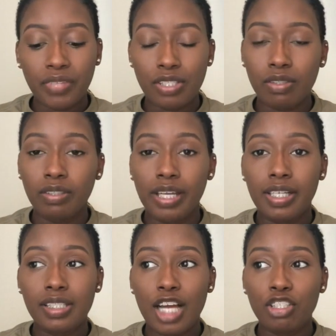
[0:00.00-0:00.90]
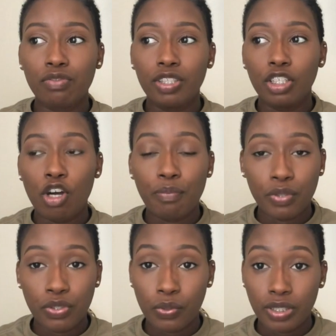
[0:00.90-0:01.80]
And so ladies, I just really hope
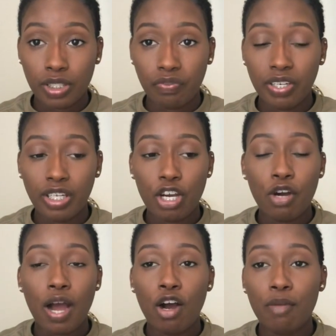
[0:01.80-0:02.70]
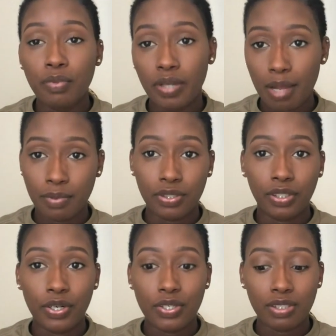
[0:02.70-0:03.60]
you enjoyed this video. I hope you were able to
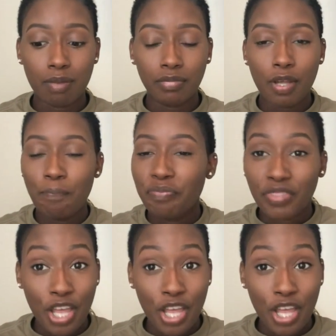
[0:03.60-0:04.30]
learn something.